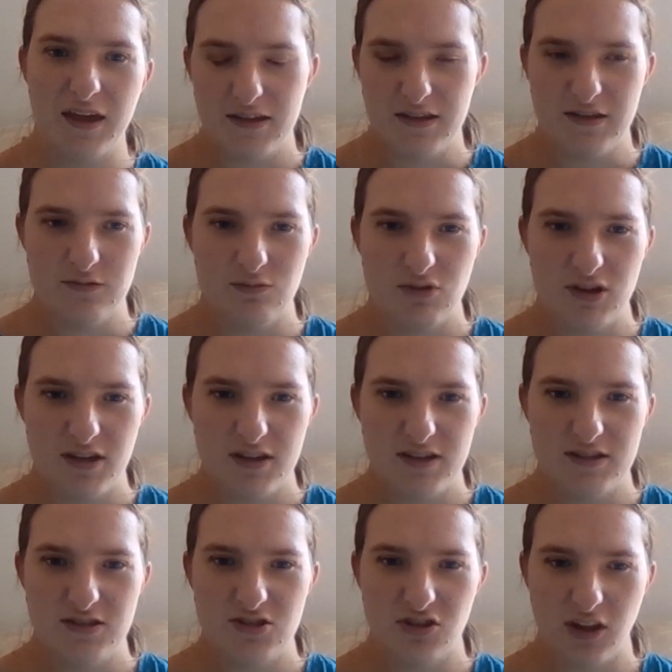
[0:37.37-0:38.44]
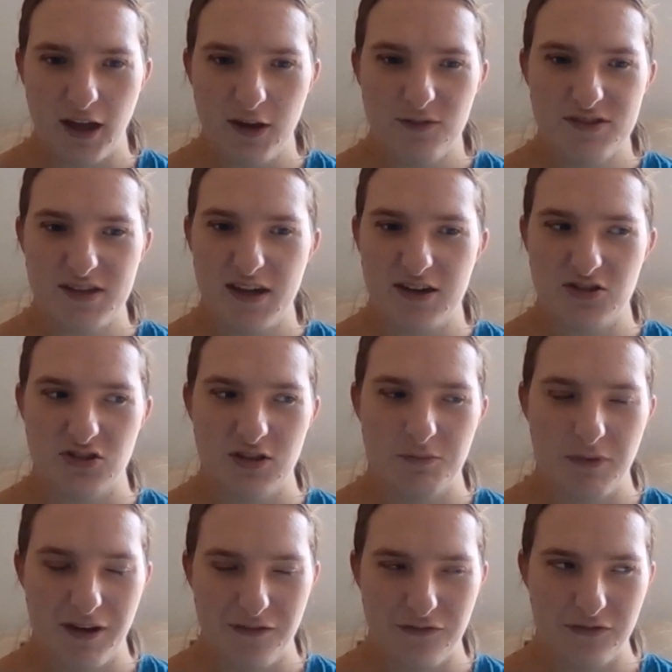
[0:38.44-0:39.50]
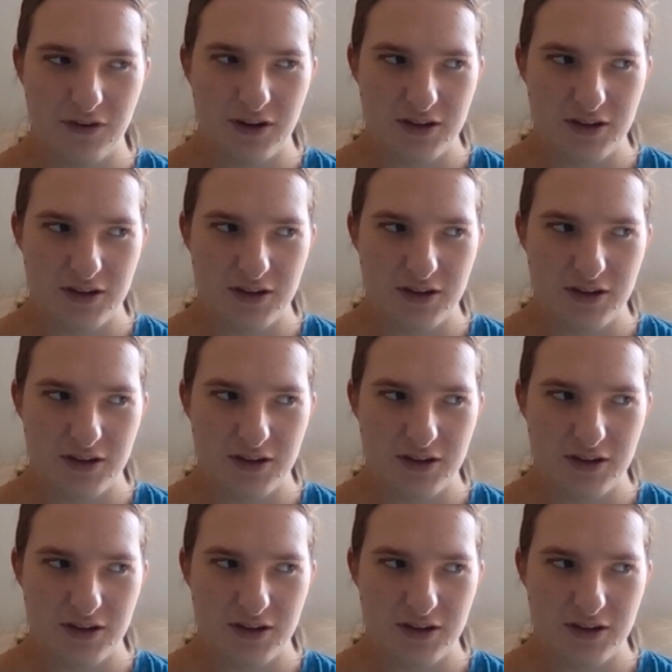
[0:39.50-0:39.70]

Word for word: This was, July was actually my